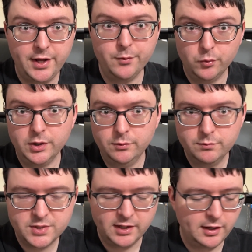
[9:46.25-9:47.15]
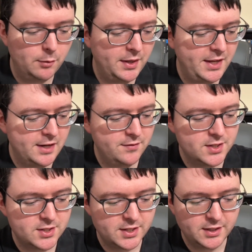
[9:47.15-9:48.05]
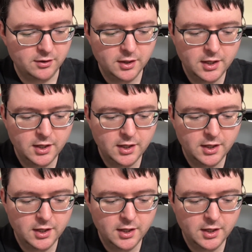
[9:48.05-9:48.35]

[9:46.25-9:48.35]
and will sell out by the end of this sale.